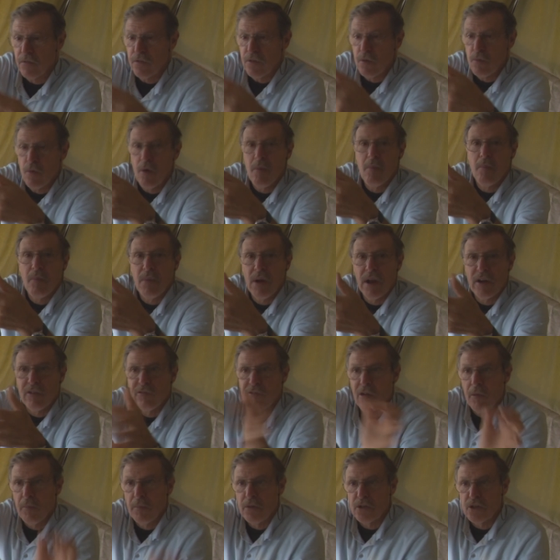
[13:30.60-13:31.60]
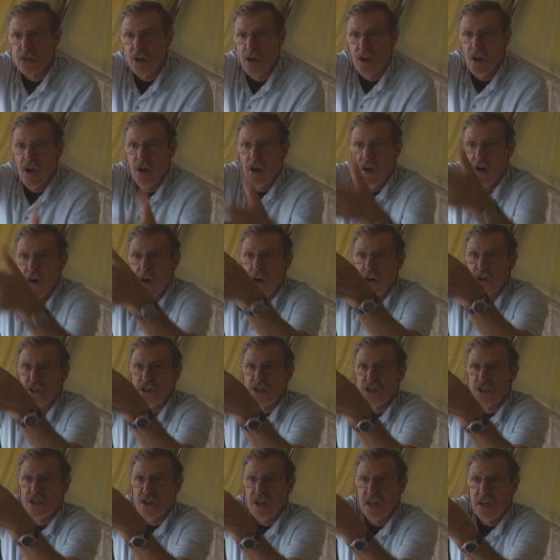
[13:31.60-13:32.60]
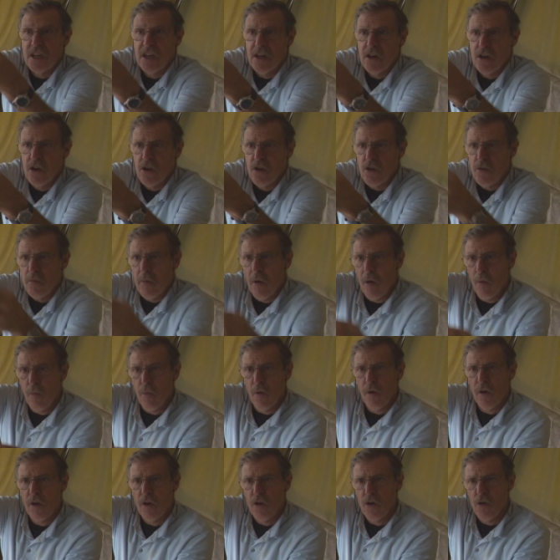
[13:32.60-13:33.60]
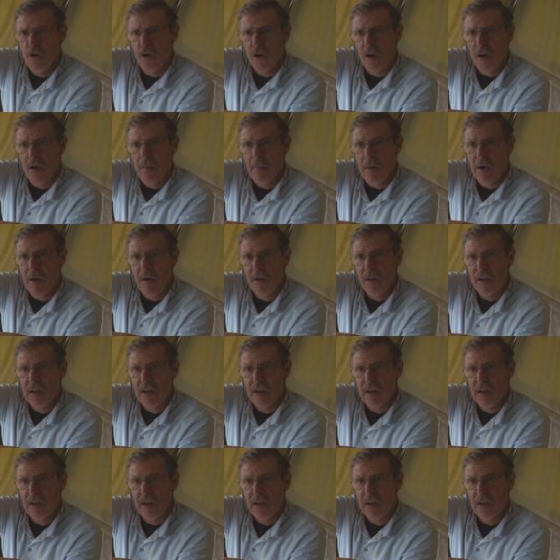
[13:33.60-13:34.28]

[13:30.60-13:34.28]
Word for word: if you want, blood droppers. I just take a loop, I want a hook about